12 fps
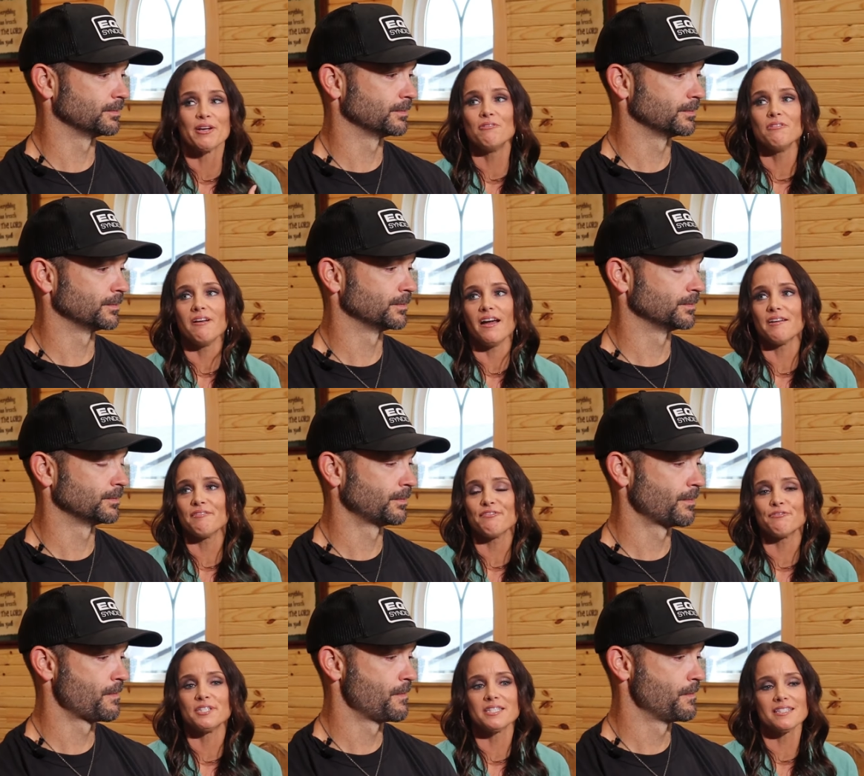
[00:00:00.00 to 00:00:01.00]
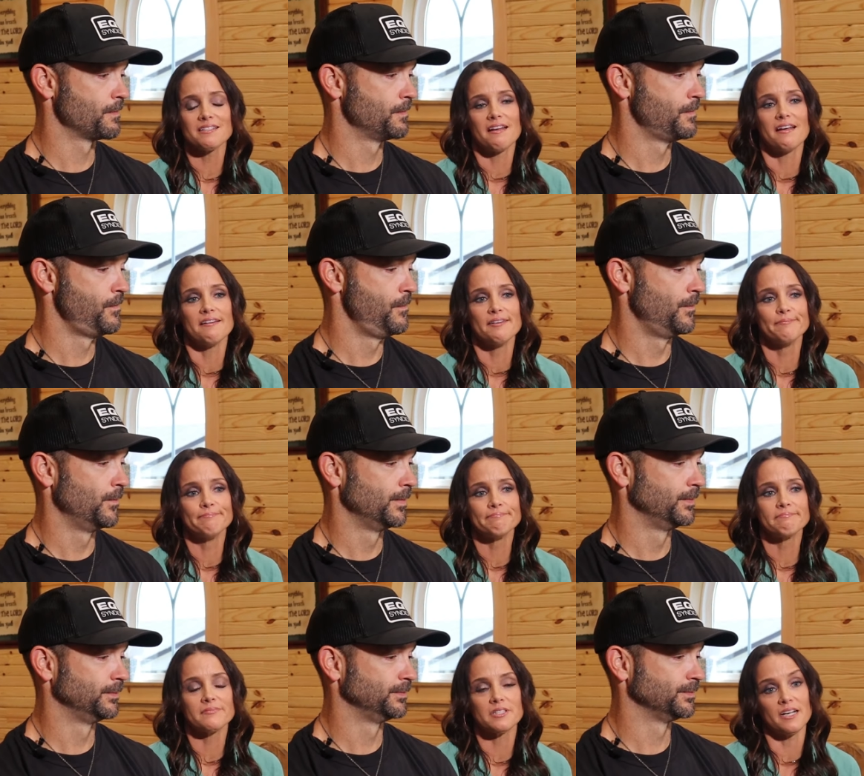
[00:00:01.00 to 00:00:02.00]
Speaker 1: my whole life was
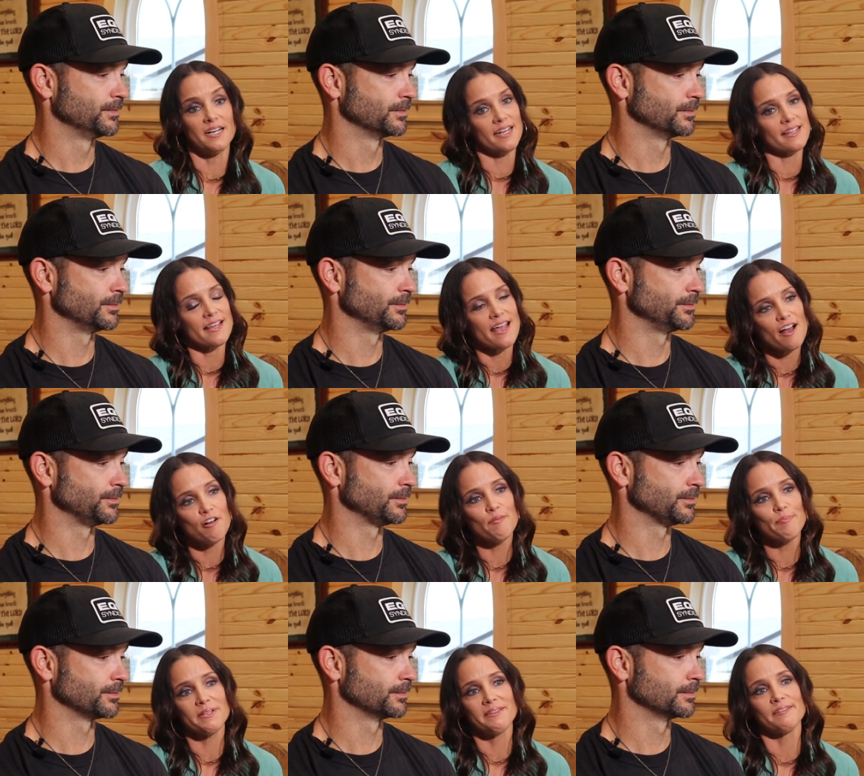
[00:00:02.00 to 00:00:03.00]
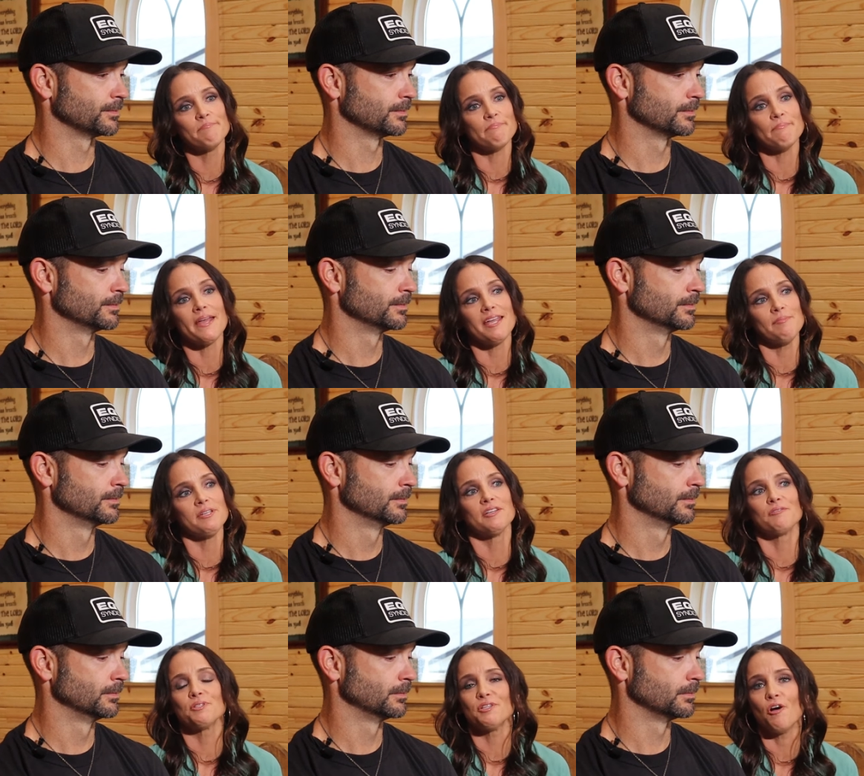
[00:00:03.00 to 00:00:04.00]
um, going to get the help and that maybe
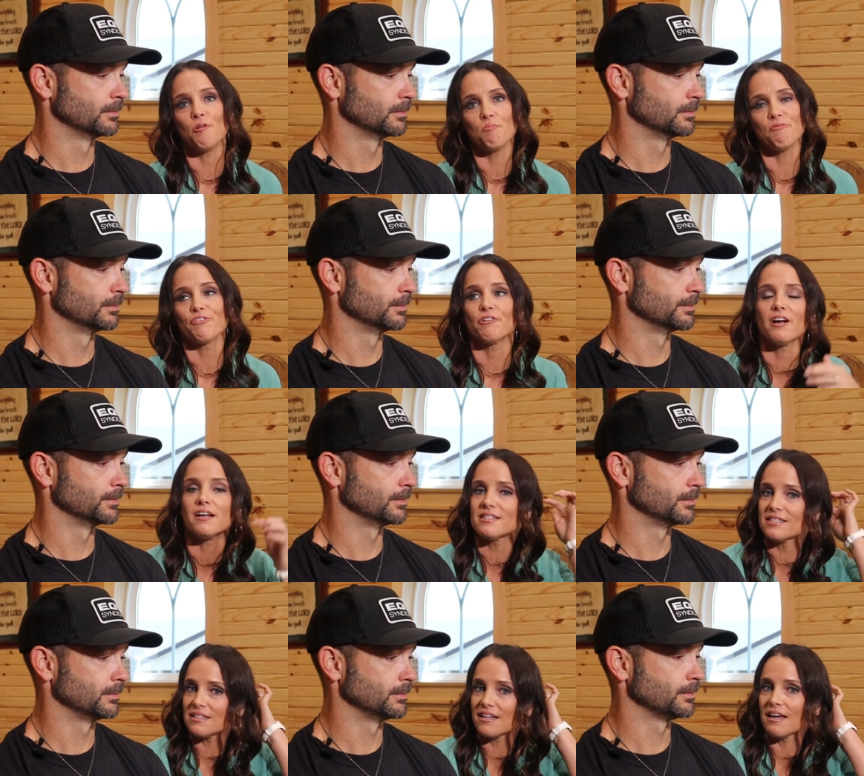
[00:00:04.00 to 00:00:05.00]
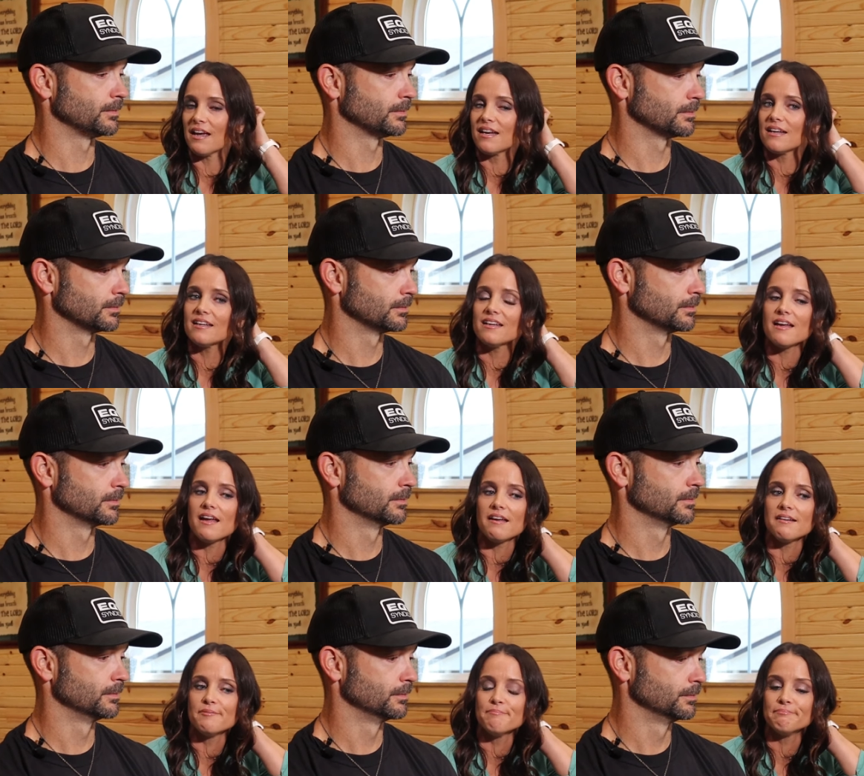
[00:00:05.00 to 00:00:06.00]
there was hope for us again.
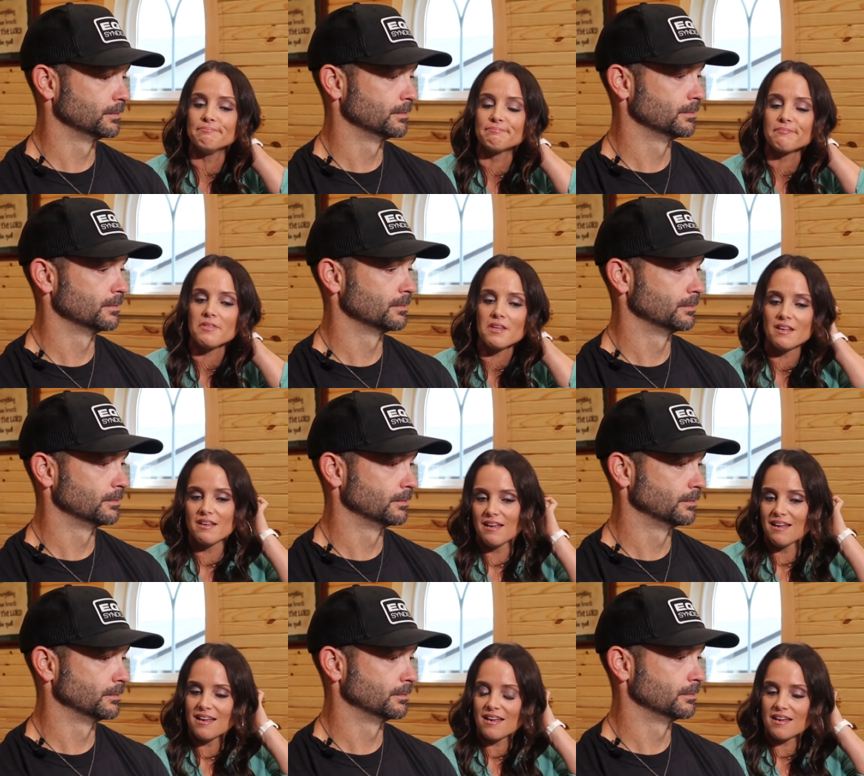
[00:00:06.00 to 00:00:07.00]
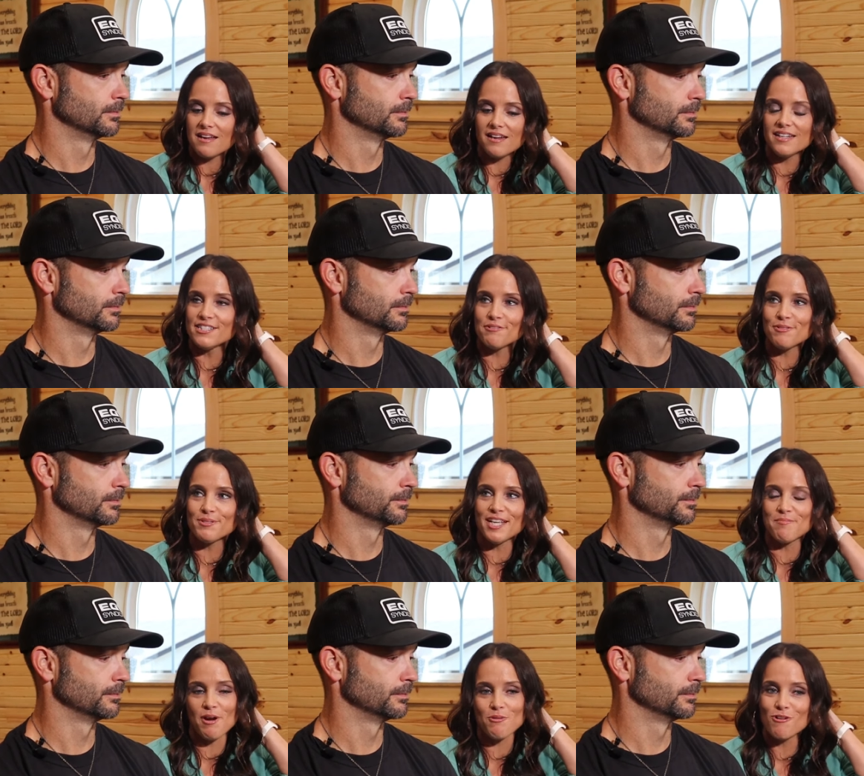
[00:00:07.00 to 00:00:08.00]
Um, and so it was
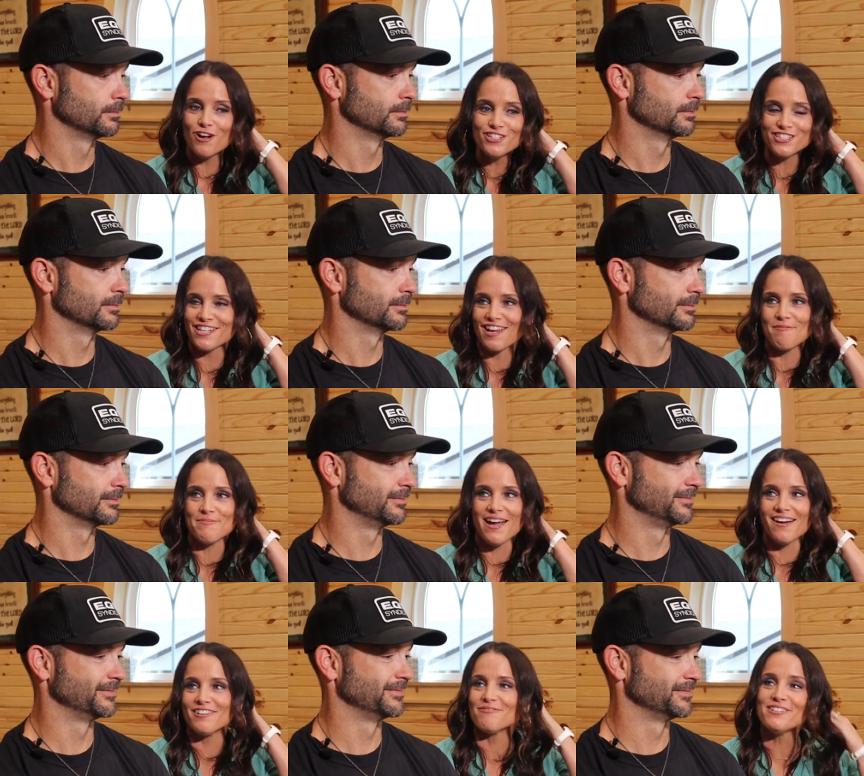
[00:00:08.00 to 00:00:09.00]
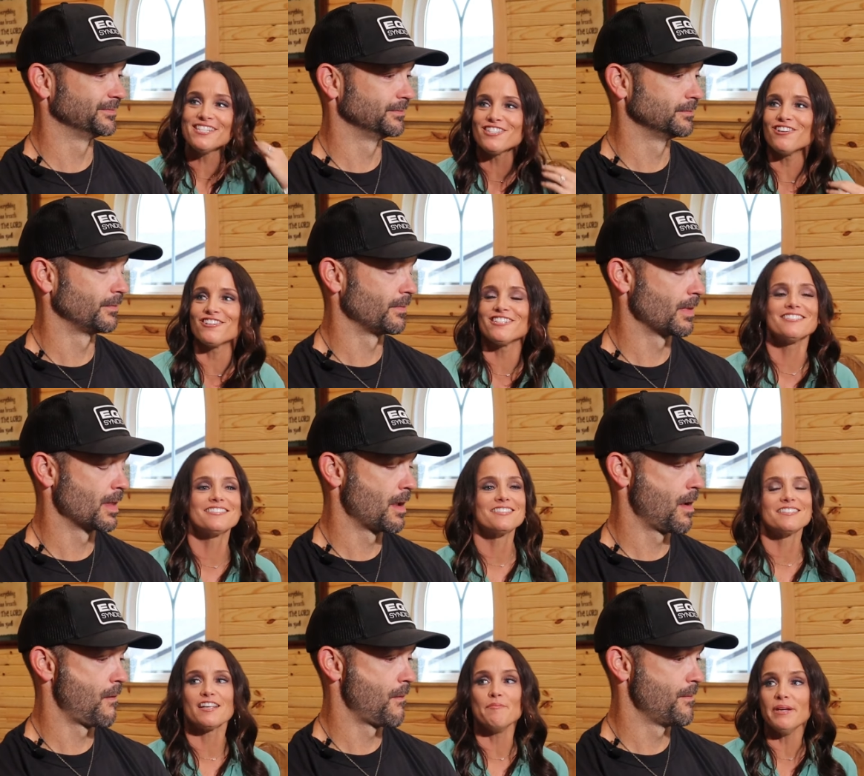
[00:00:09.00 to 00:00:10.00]
like my wall just came down and we started
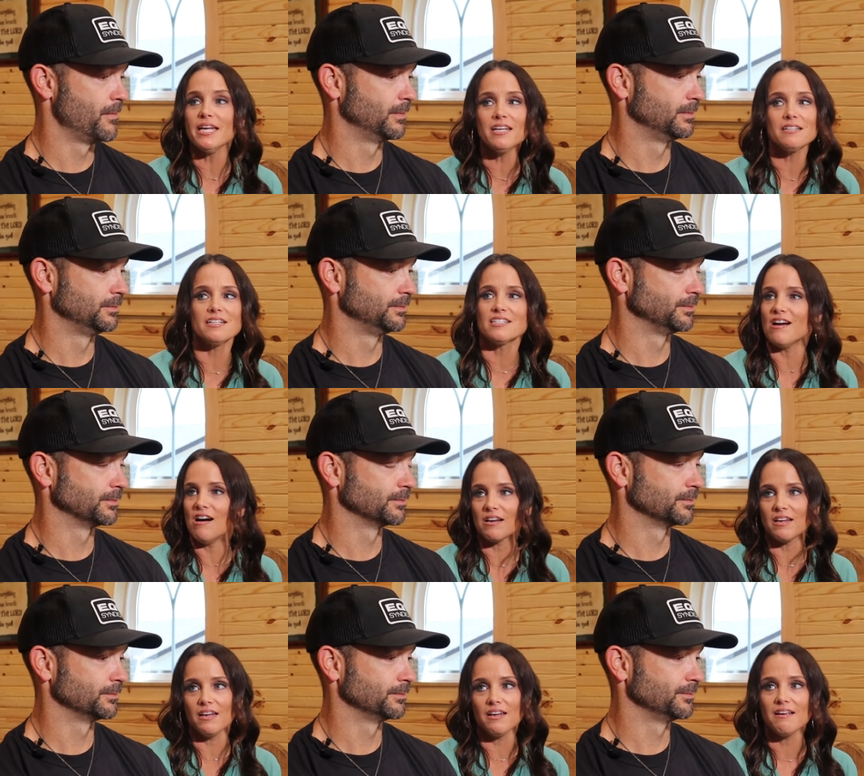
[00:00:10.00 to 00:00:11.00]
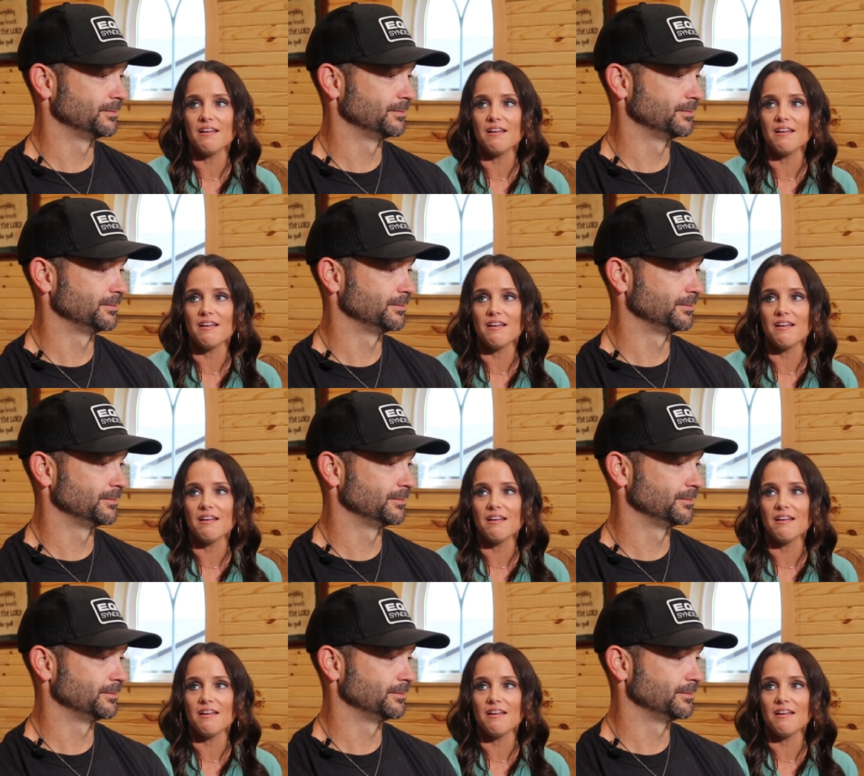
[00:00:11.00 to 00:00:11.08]
immediately talking.